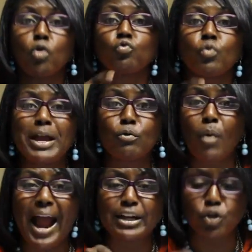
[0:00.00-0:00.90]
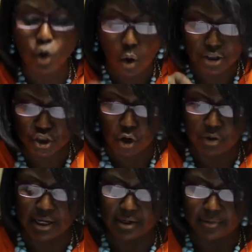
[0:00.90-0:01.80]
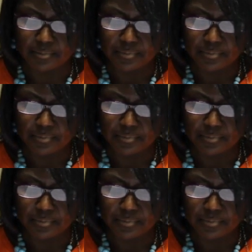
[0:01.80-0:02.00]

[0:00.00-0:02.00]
rewrite your journey.